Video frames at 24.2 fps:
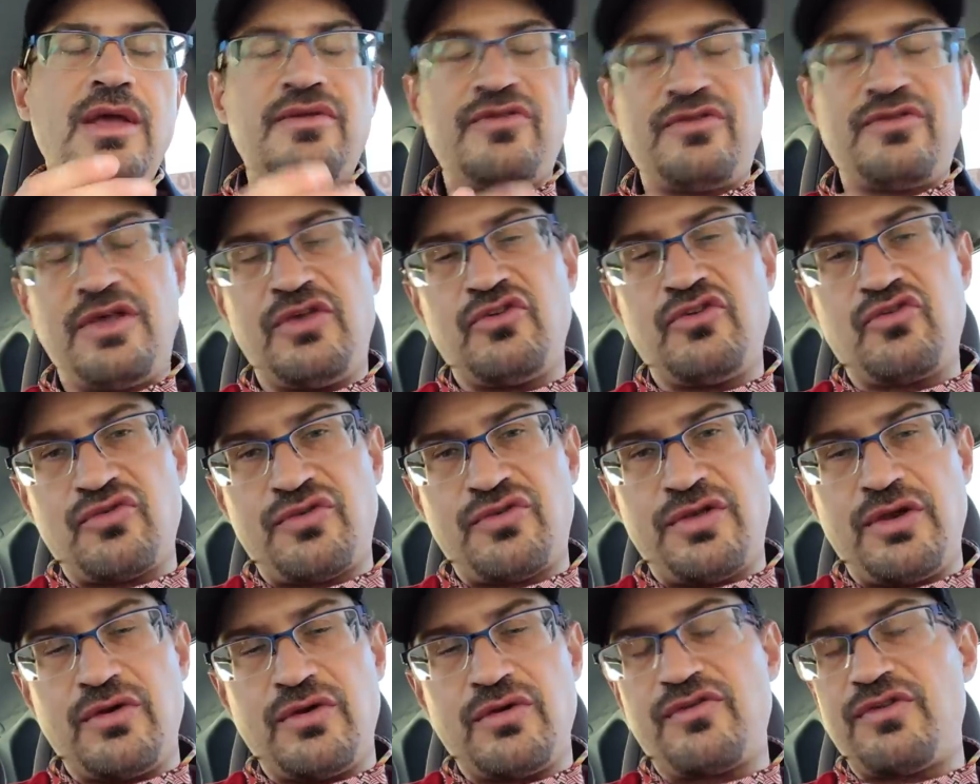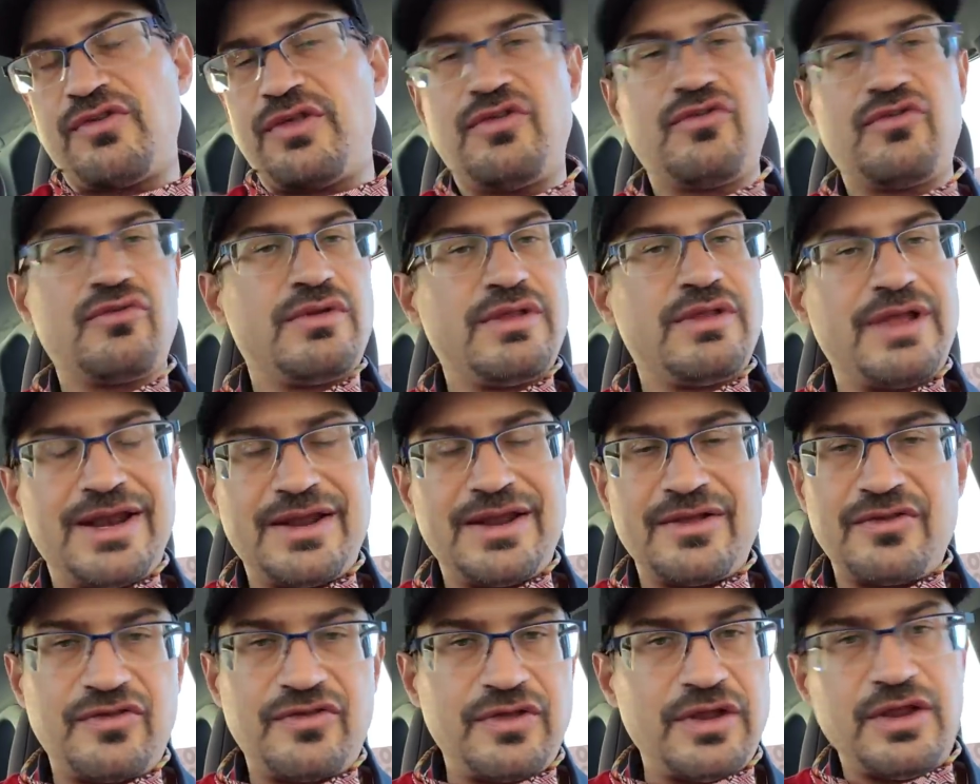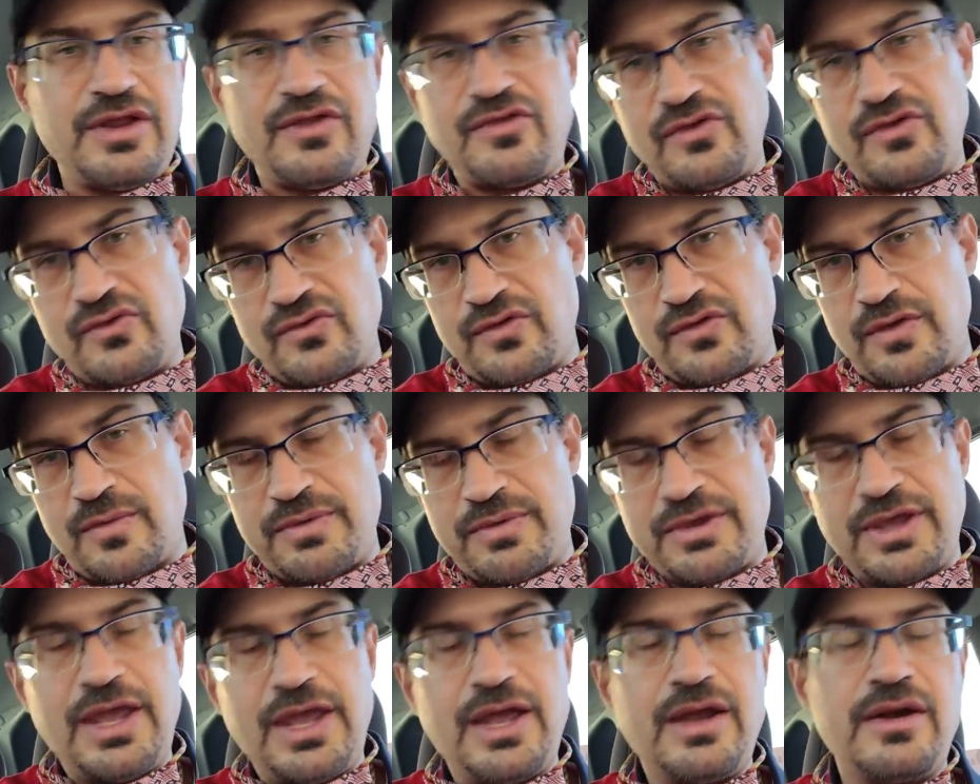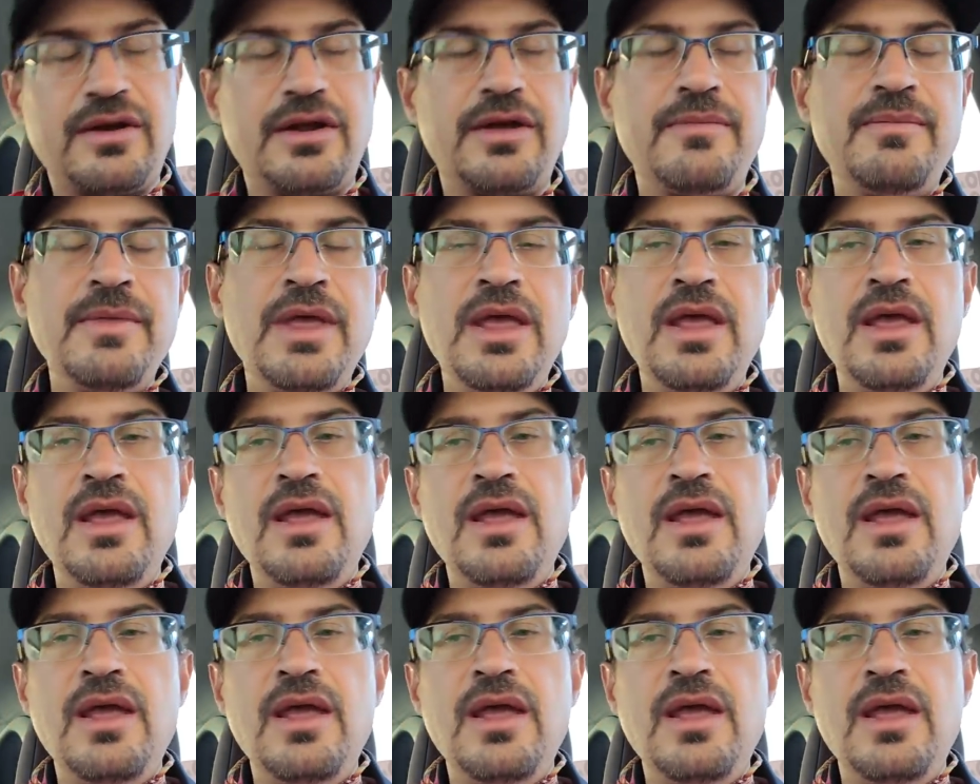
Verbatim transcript: Caesars here, Caesars Atlantic City, Caesars up in Canada.